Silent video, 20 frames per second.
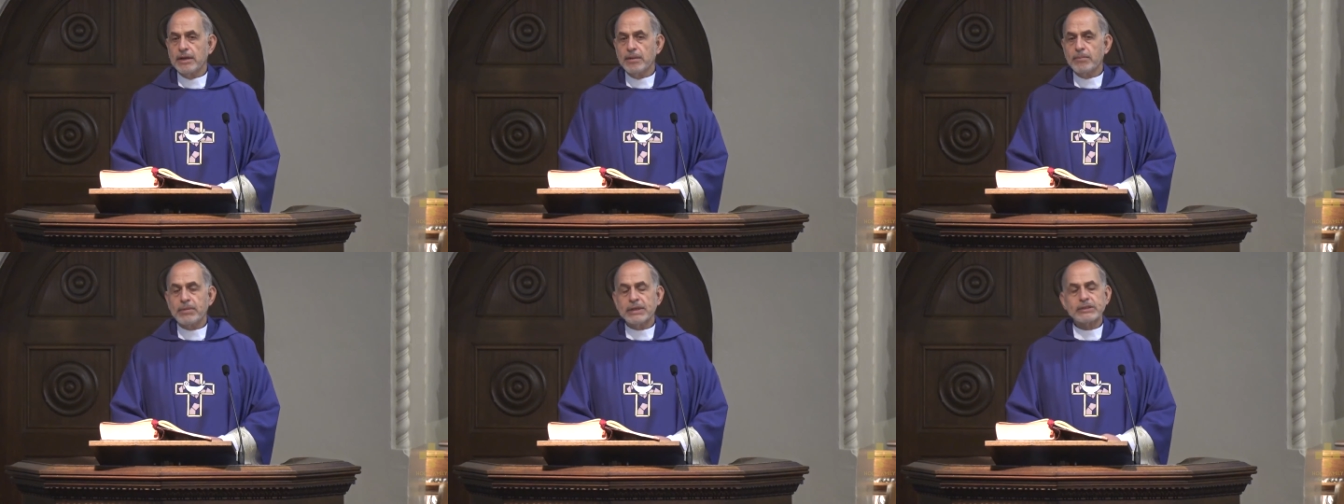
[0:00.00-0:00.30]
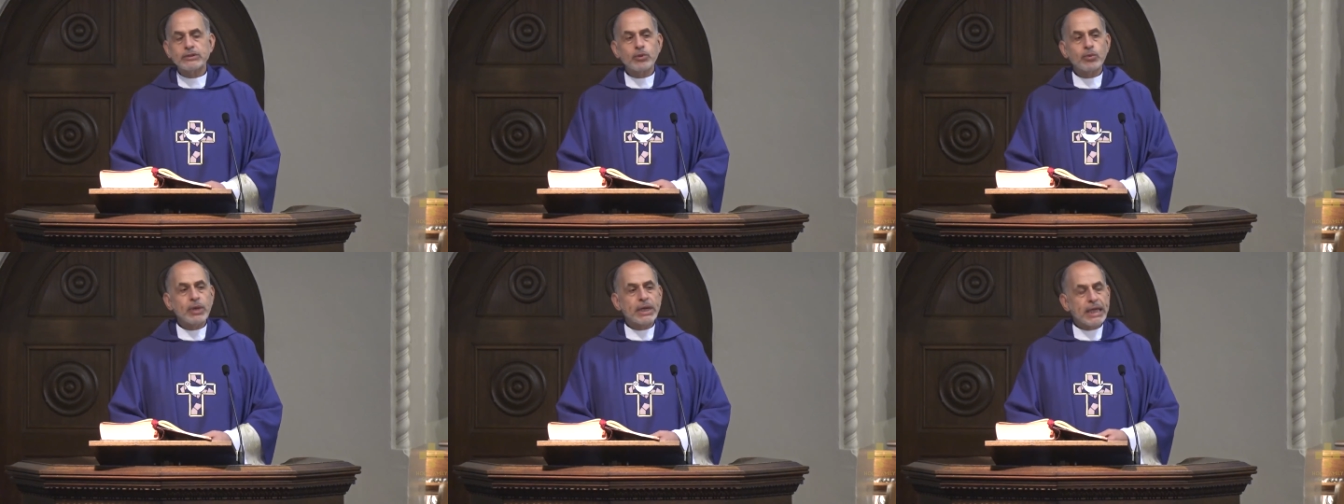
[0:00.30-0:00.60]
But
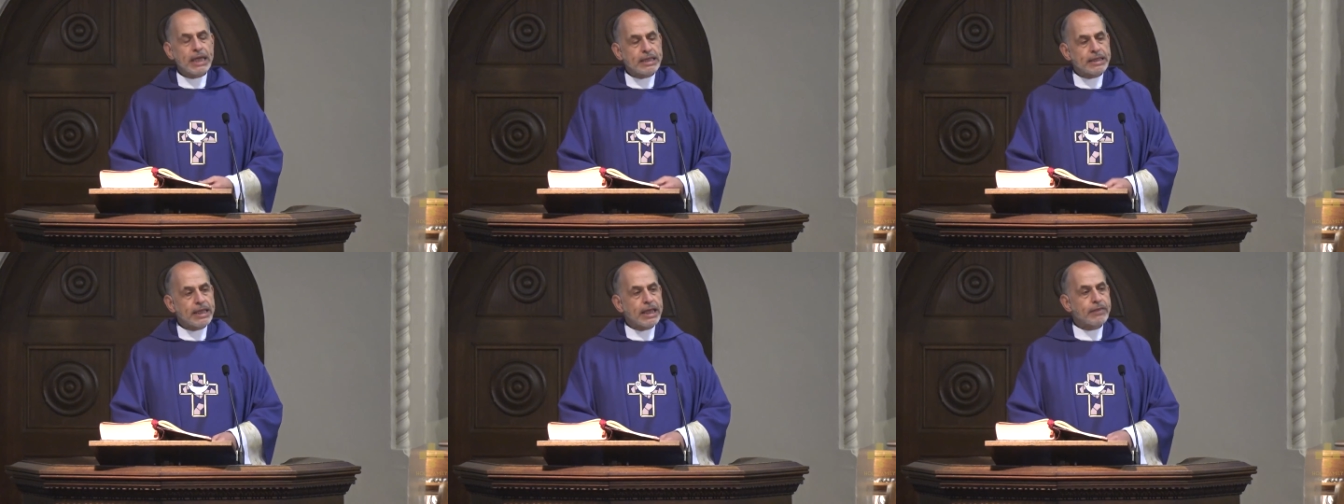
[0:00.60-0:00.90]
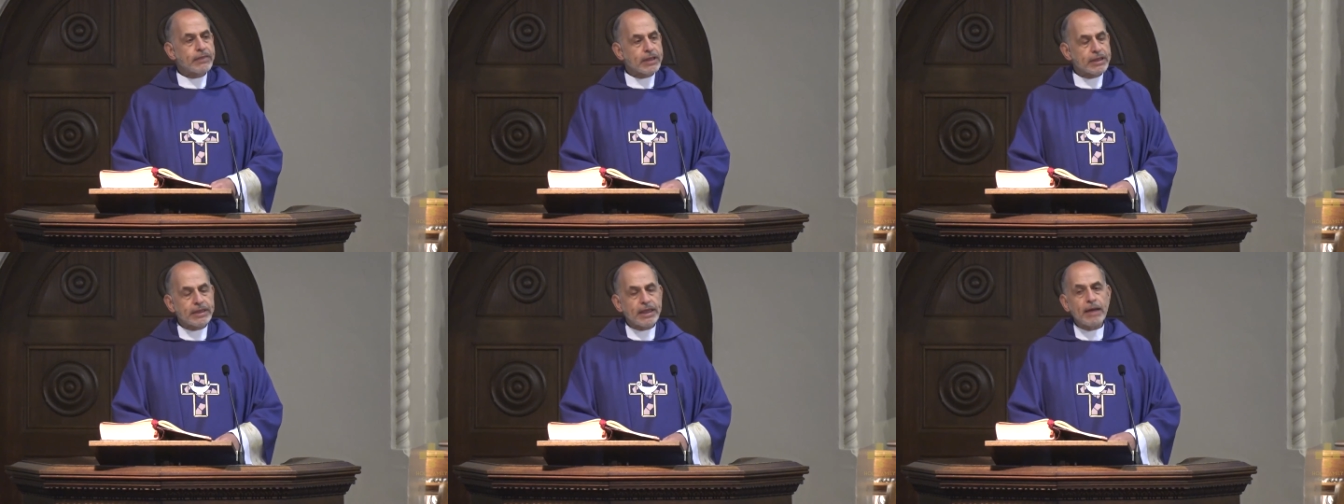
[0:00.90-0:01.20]
so we can take
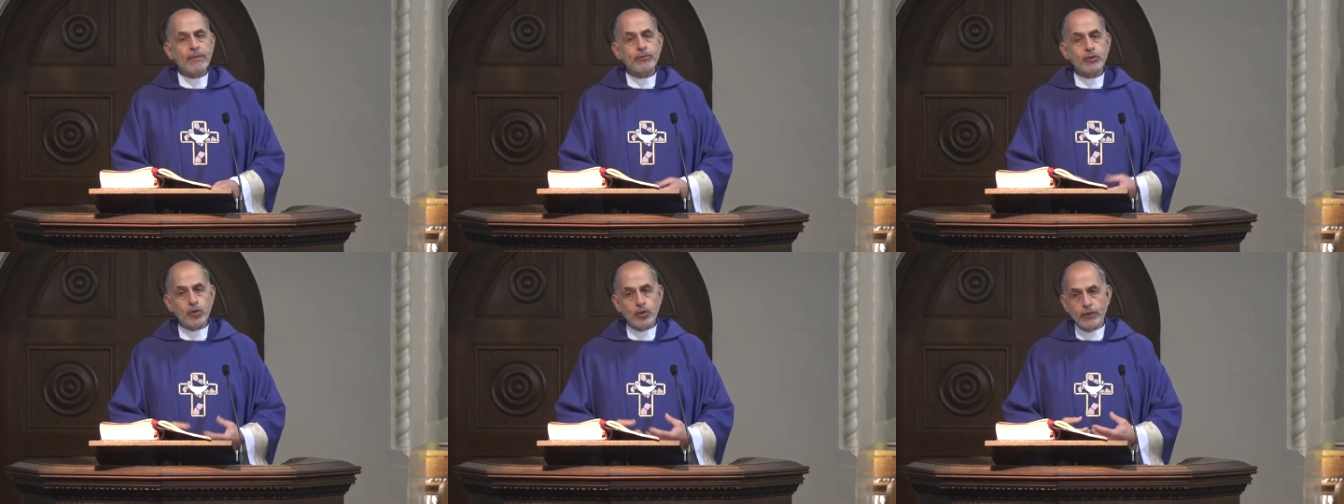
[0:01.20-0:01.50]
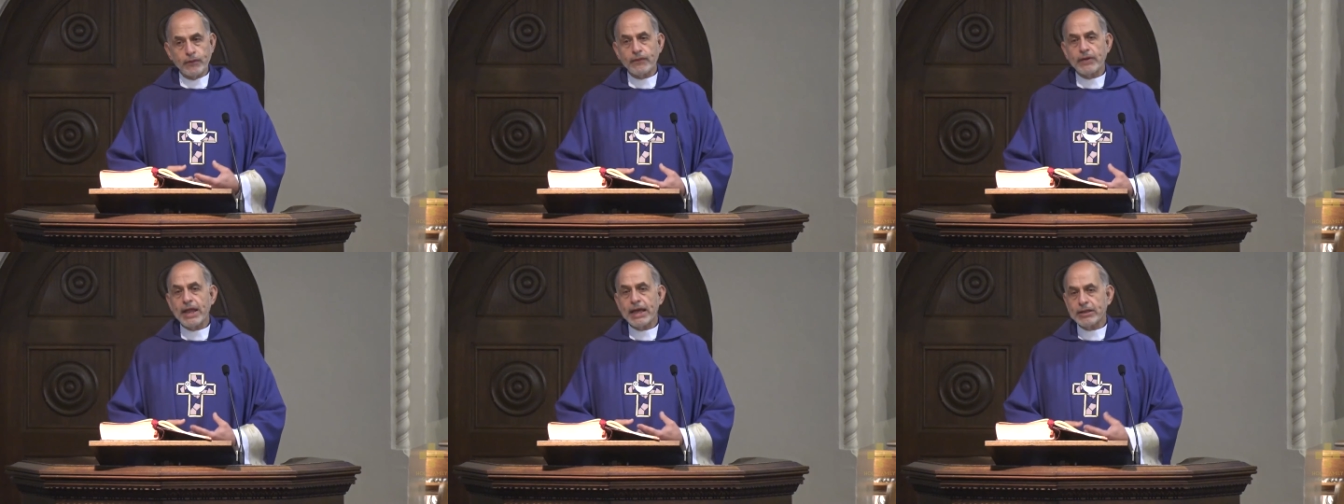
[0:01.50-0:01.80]
the time to
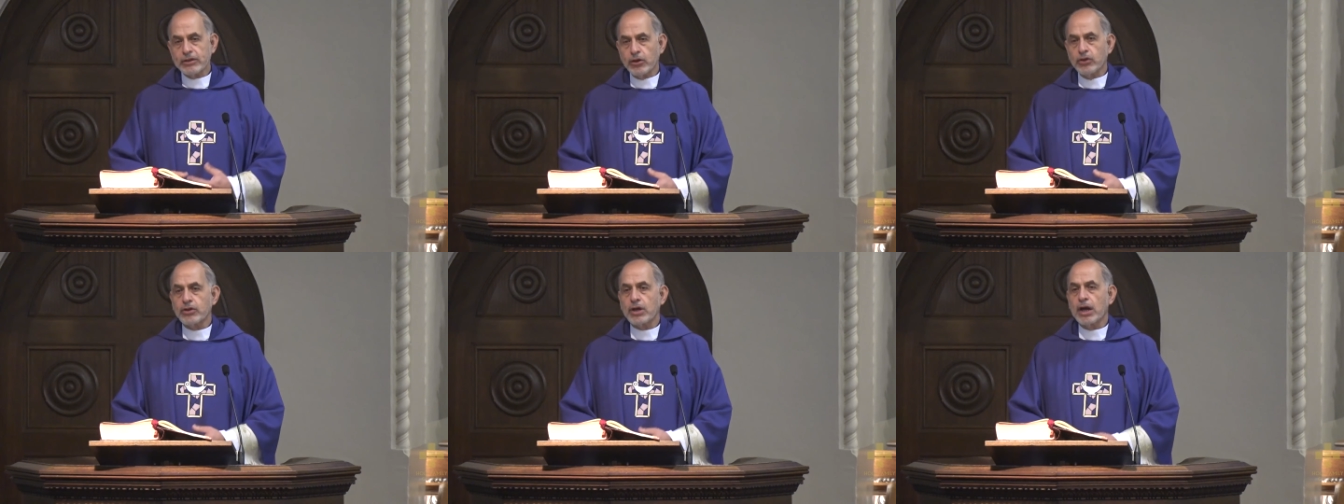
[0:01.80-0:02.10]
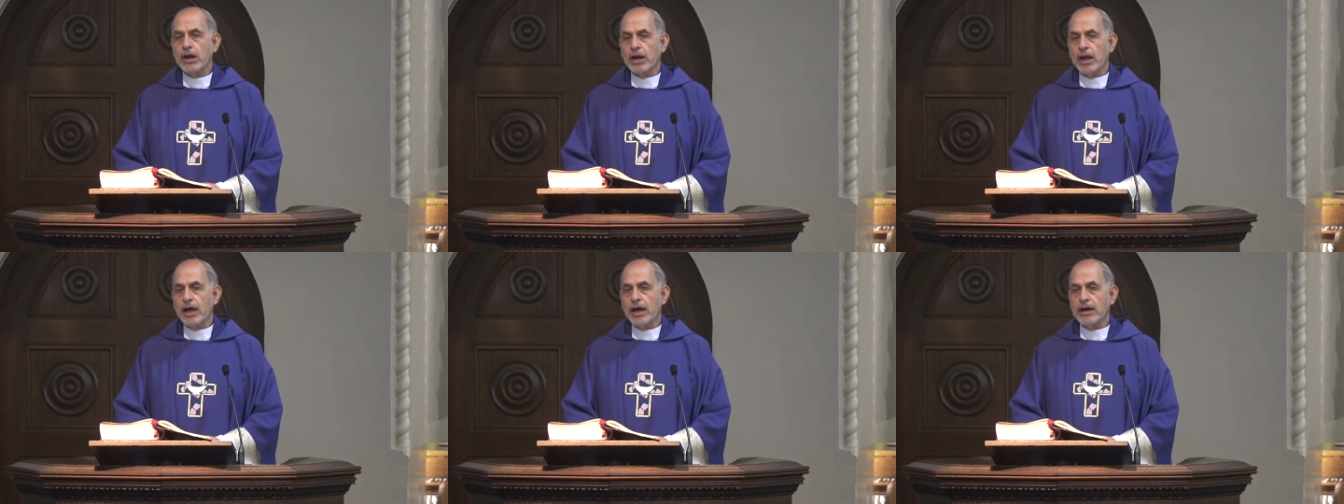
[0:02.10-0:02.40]
reflect on our
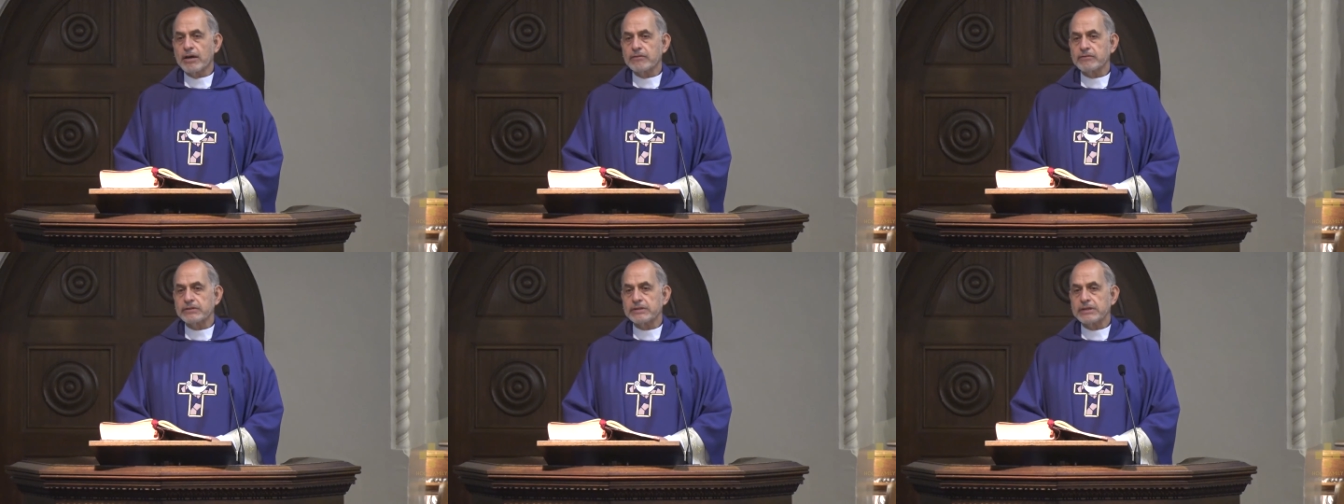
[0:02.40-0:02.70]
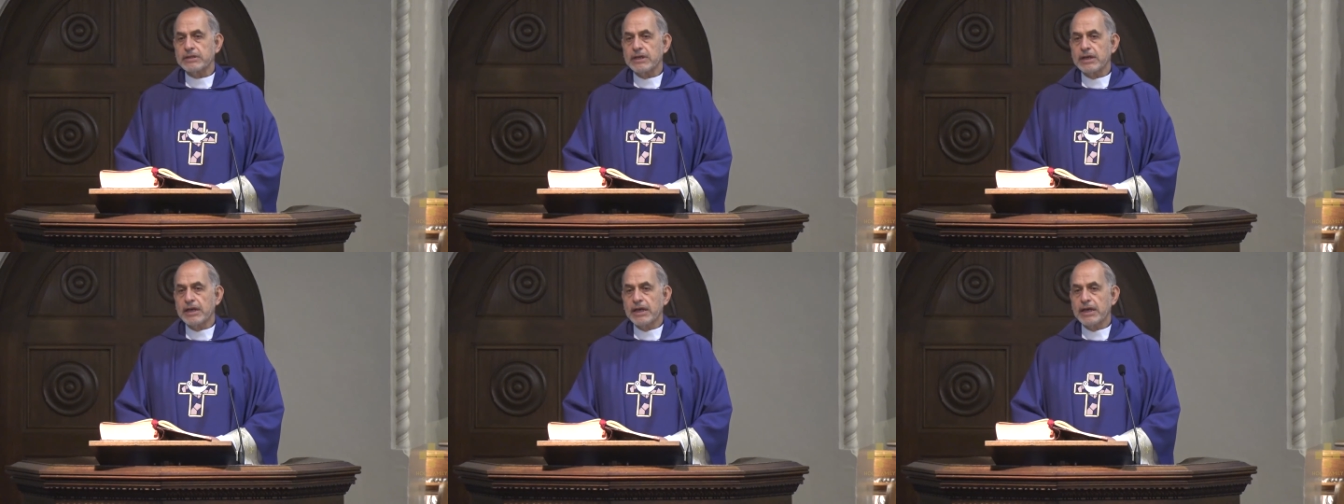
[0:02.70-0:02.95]
lives